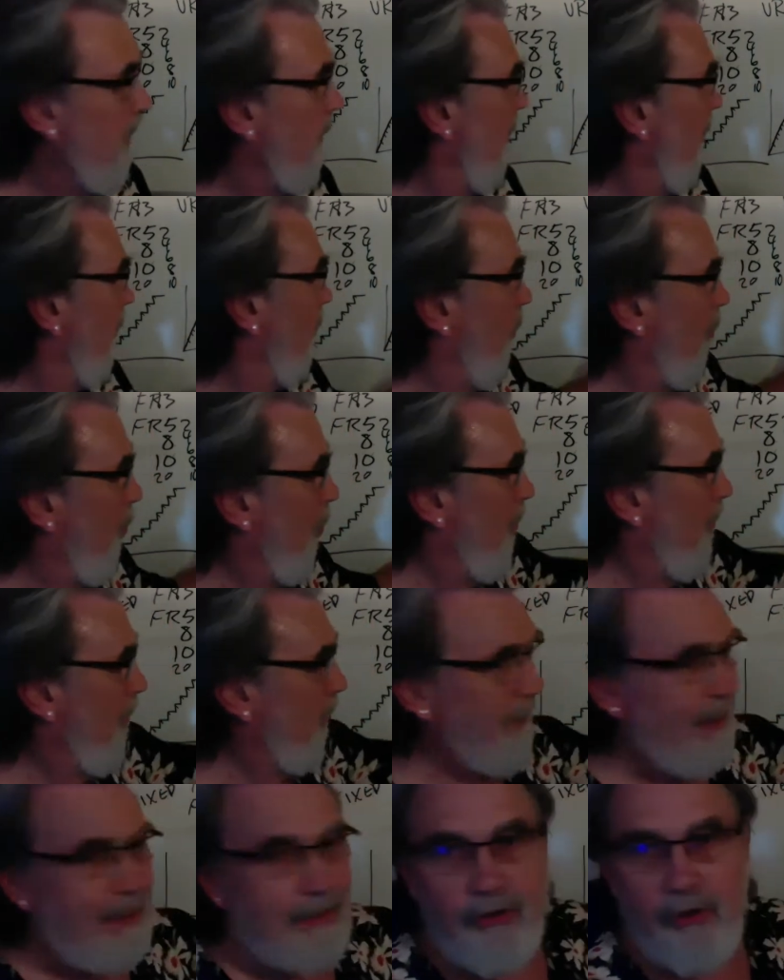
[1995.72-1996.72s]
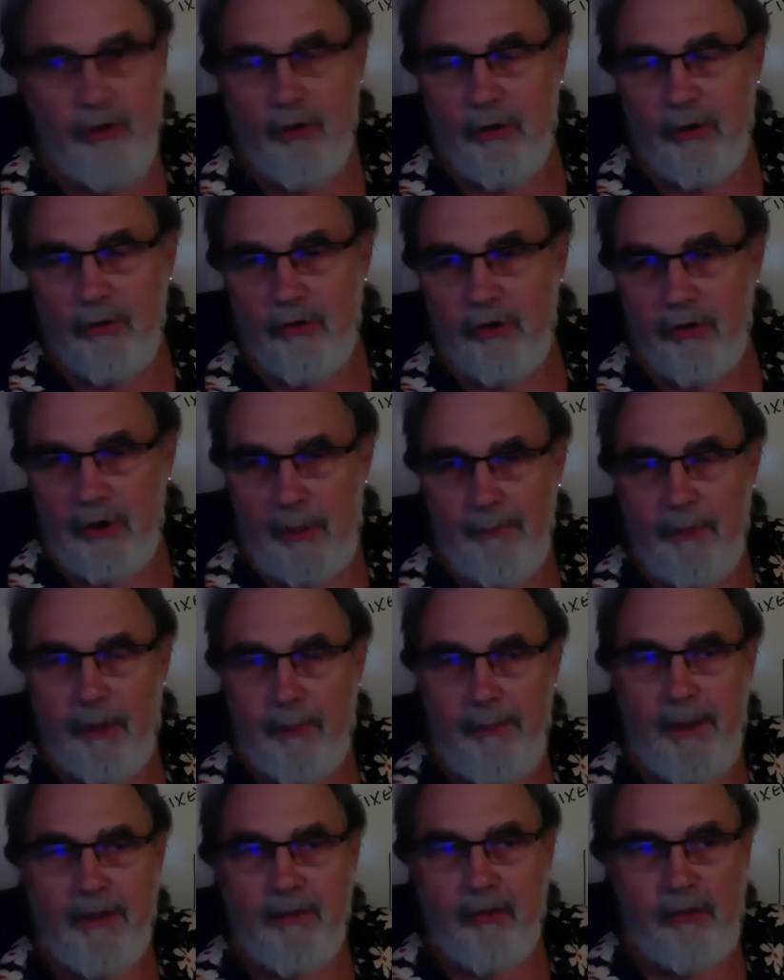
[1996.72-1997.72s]
So the matching law says I'm going to
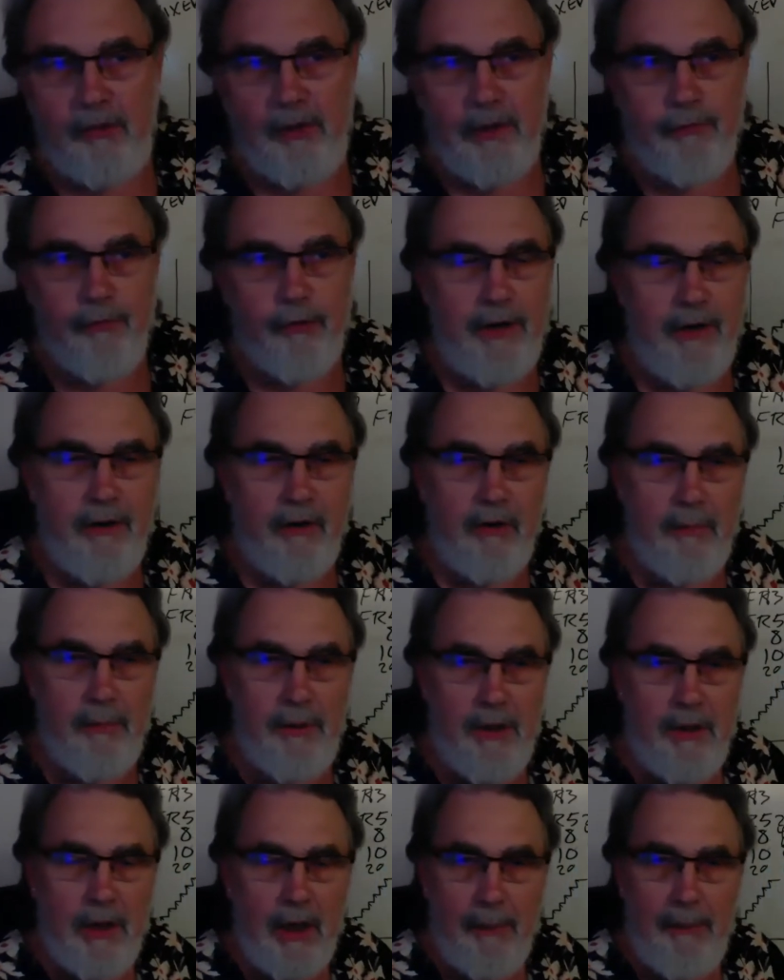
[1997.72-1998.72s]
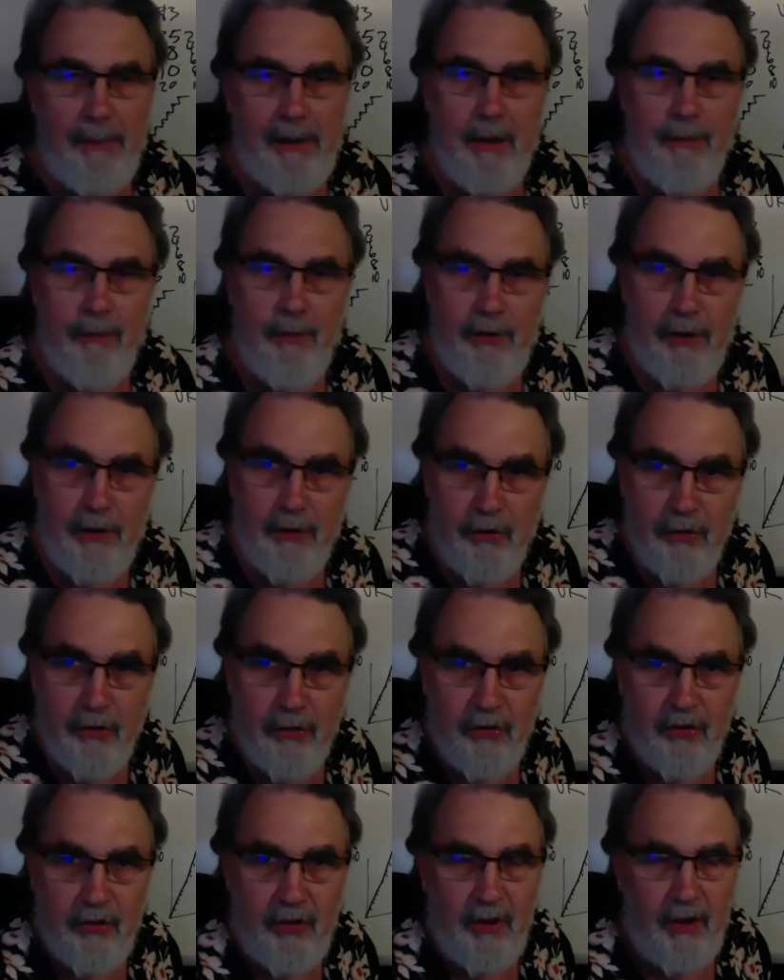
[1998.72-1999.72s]
match the effort. Now, in the meantime, I got the
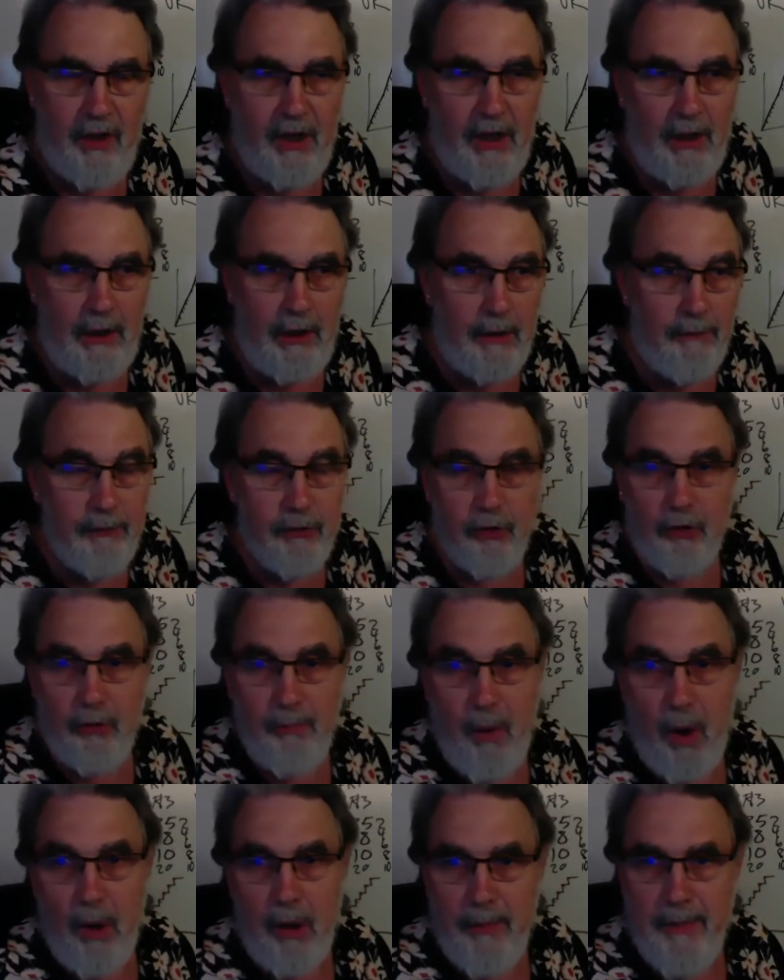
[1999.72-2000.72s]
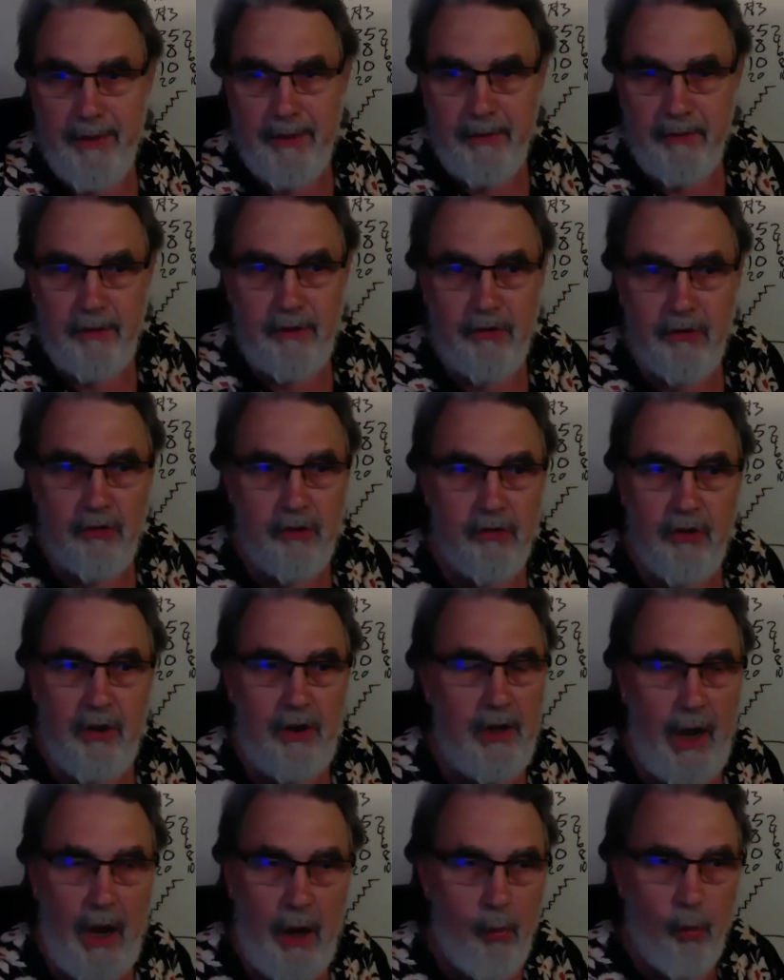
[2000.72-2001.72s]
dishes. If it's a small amount of dishes,
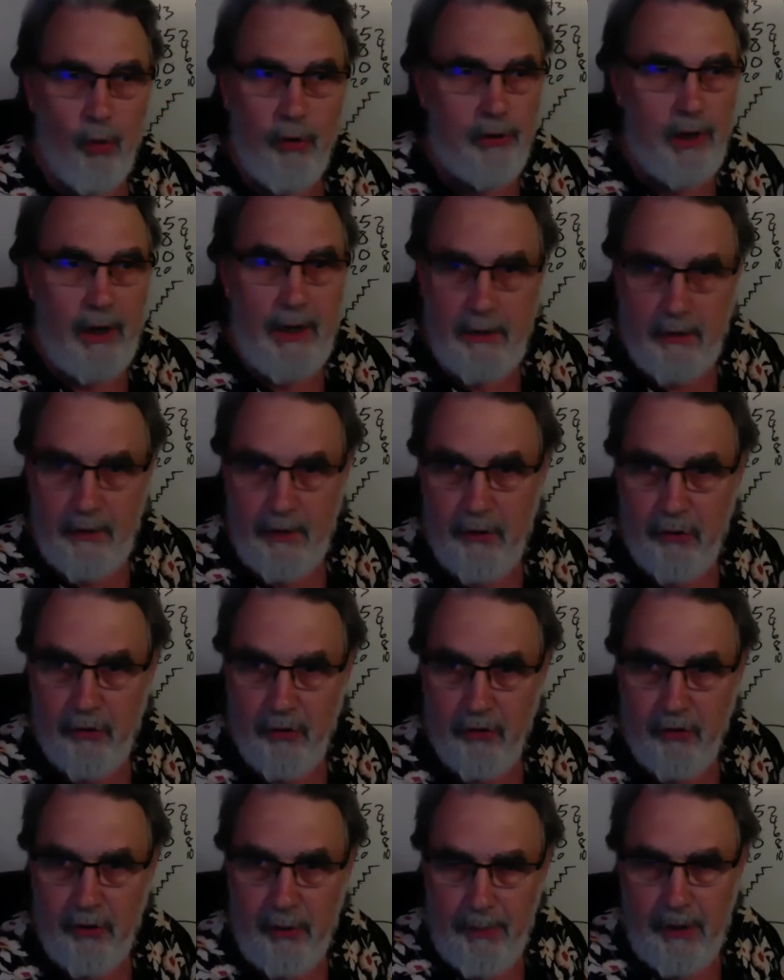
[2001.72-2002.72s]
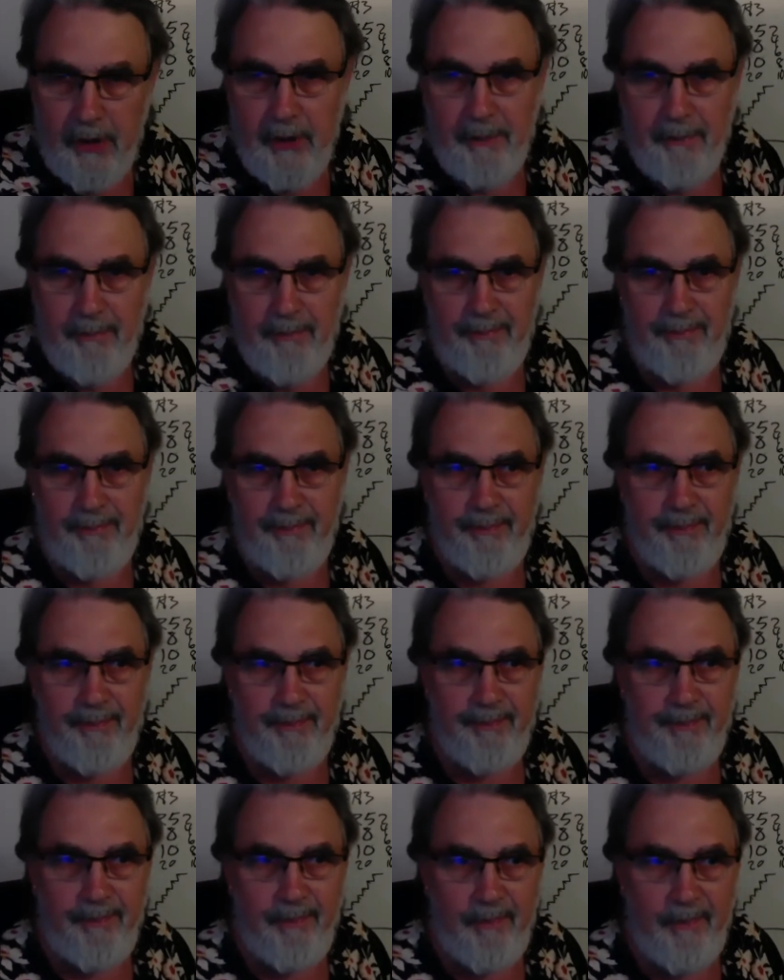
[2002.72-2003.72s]
I'll wash 8 dishes. I'm done.
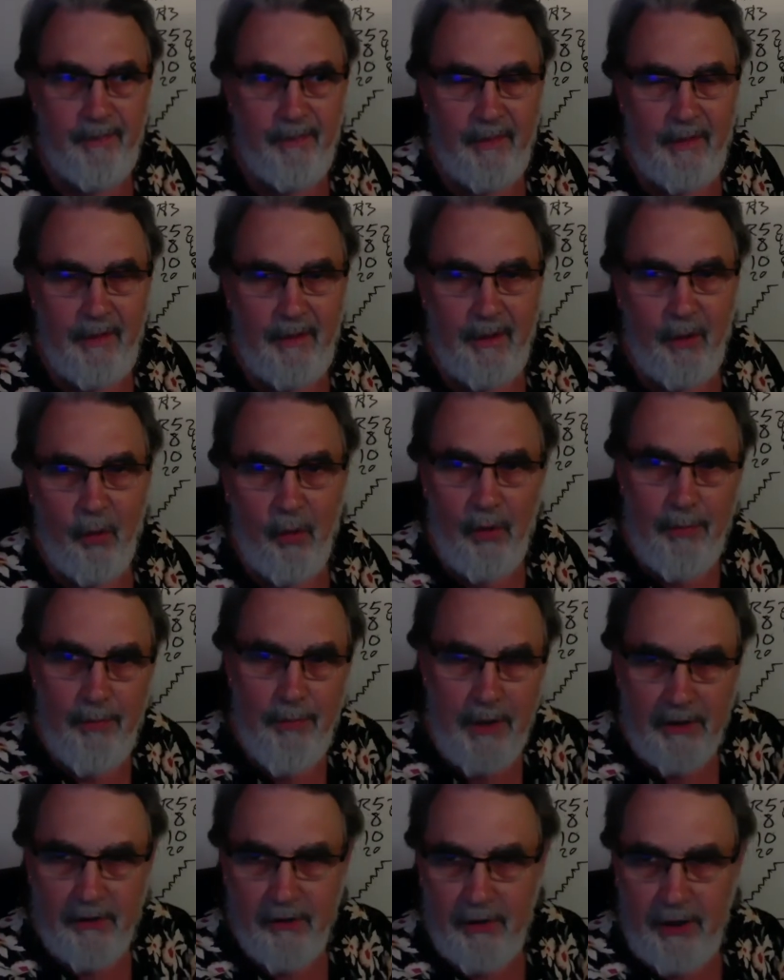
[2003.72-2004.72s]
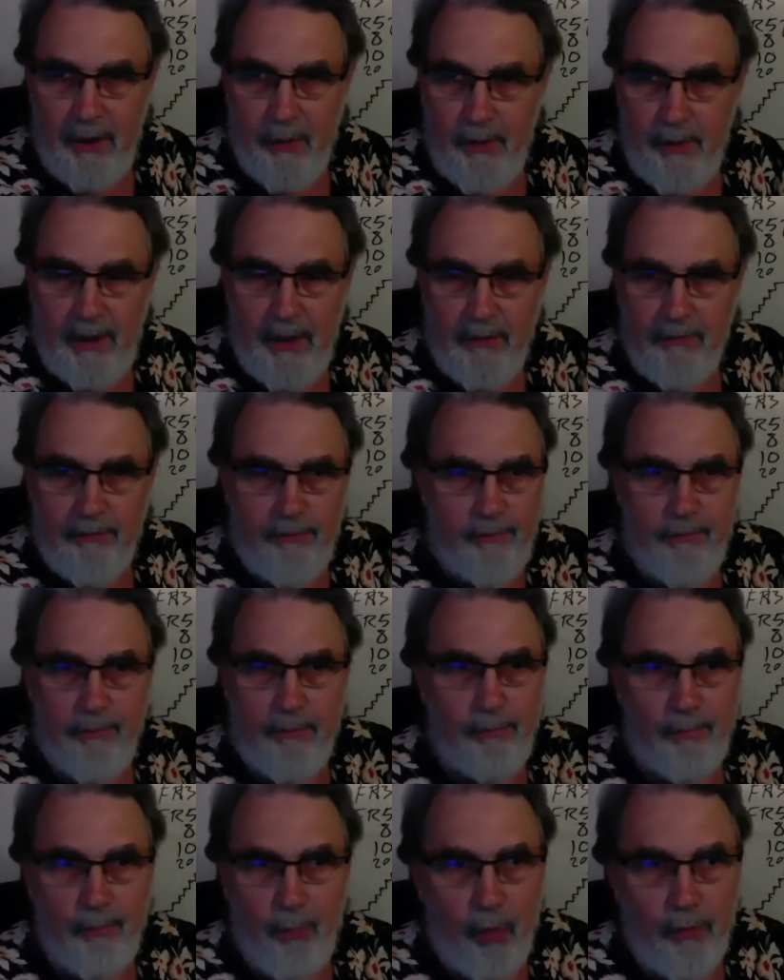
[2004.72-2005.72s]
Or the next day we have
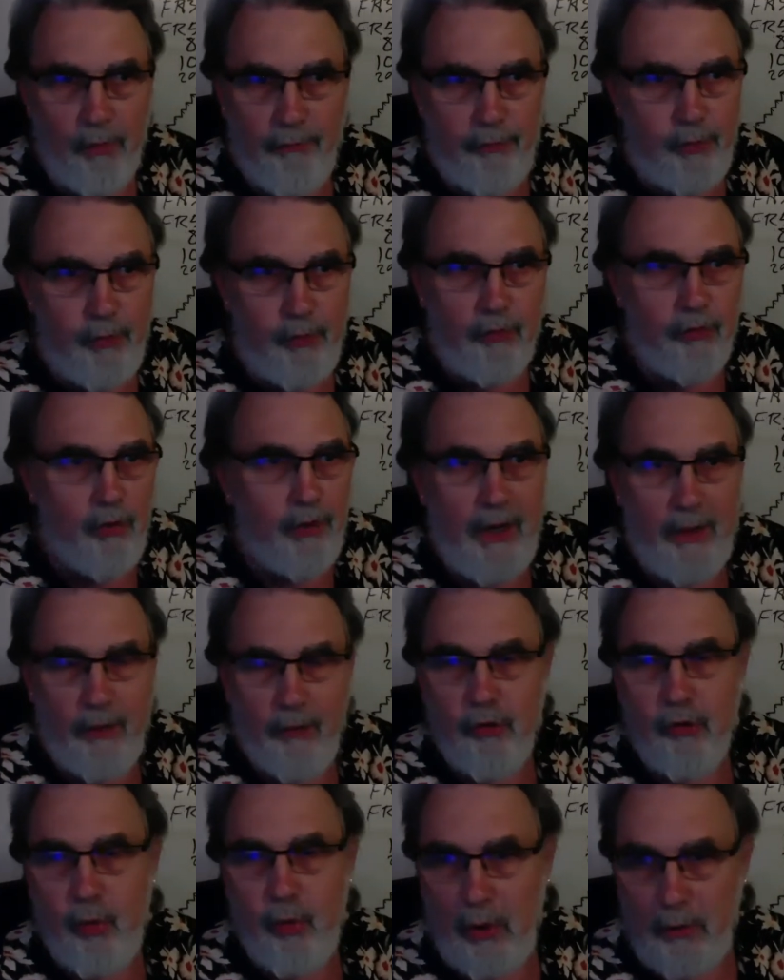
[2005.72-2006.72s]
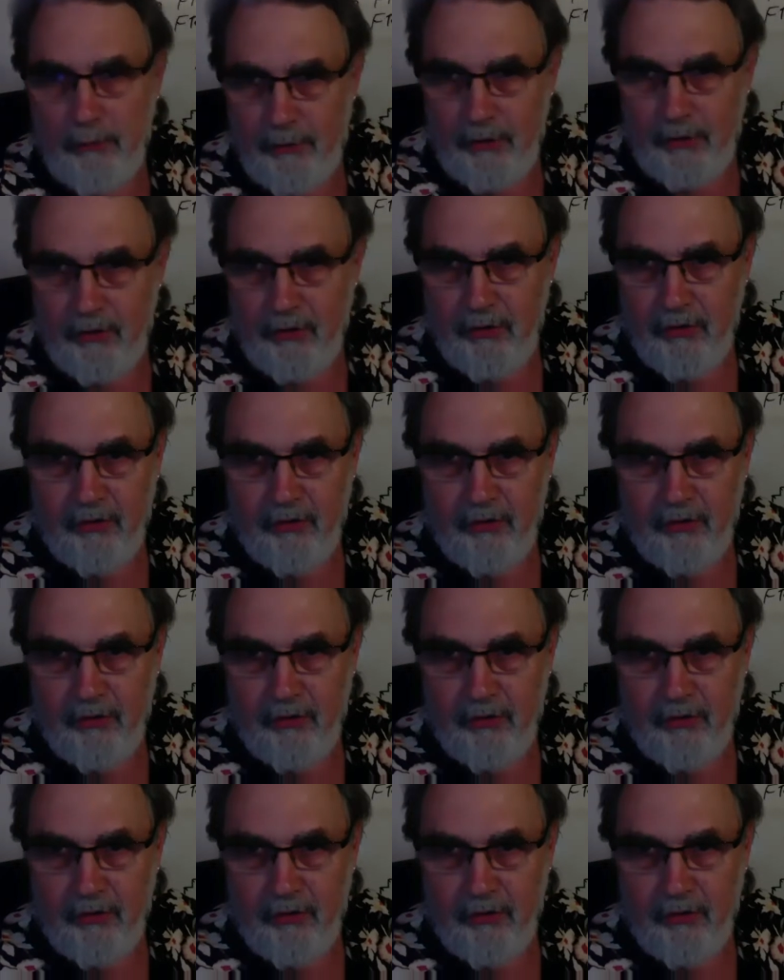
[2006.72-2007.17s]
more food, so now there's 12 dishes.